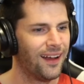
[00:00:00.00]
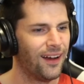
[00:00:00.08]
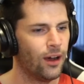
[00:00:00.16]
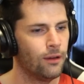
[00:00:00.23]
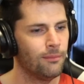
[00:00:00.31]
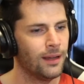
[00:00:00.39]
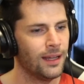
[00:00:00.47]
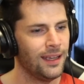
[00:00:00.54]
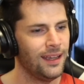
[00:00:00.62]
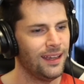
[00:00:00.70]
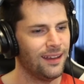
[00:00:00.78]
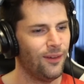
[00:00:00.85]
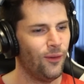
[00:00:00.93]
Oh my
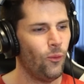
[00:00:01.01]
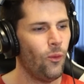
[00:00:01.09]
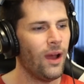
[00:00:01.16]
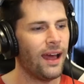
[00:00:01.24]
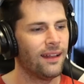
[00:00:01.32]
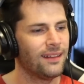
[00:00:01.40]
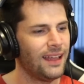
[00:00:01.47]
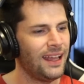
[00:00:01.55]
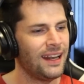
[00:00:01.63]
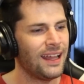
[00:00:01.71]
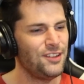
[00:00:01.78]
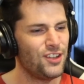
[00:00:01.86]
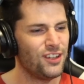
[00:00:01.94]
god, what?
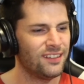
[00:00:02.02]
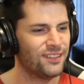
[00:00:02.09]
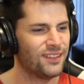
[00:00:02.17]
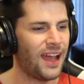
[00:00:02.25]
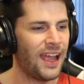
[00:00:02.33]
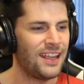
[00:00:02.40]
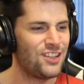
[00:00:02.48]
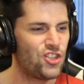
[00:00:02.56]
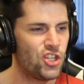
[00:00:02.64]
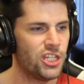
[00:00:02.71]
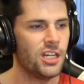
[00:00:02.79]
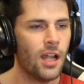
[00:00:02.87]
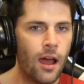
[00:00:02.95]
And I just, I
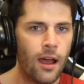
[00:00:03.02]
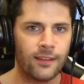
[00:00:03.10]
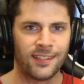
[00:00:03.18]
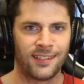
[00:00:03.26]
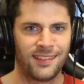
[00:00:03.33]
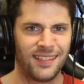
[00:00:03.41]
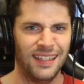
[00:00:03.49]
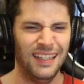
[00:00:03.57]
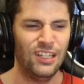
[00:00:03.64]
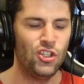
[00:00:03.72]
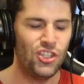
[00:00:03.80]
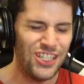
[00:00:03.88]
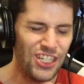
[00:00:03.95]
just,
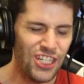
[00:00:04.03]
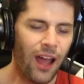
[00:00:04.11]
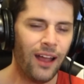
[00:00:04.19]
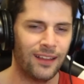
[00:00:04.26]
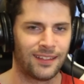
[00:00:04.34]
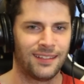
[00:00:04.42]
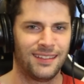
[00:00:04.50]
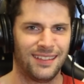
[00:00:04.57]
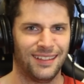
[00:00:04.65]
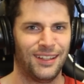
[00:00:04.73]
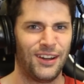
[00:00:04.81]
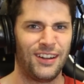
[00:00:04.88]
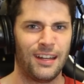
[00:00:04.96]
just
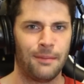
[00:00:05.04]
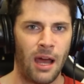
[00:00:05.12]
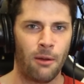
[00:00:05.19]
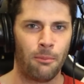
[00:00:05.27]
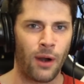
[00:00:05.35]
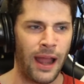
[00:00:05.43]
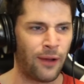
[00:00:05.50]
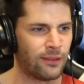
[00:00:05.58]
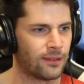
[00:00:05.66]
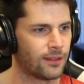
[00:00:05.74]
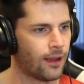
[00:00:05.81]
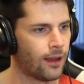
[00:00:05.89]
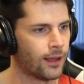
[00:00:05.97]
learned about brown
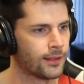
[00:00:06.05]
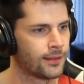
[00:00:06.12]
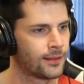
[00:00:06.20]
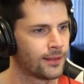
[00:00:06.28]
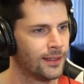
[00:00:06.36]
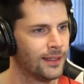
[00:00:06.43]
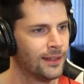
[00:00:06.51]
sauce.